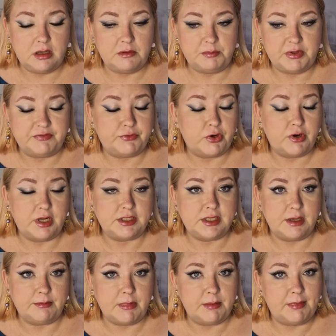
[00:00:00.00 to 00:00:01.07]
before I
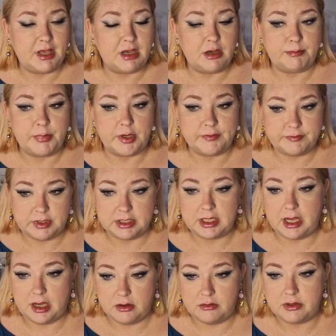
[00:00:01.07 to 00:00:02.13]
take my makeup off, that
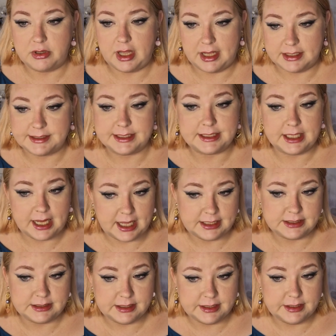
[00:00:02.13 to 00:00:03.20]
how has it
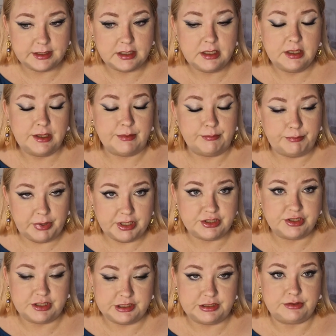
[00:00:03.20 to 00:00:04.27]
lasted. But
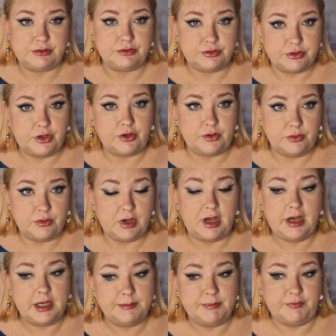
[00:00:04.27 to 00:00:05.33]
just to know,
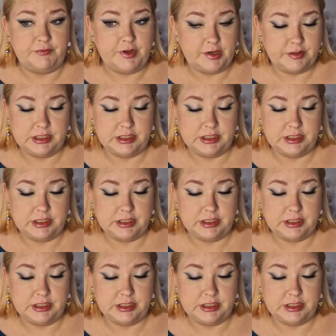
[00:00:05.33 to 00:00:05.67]
I'm very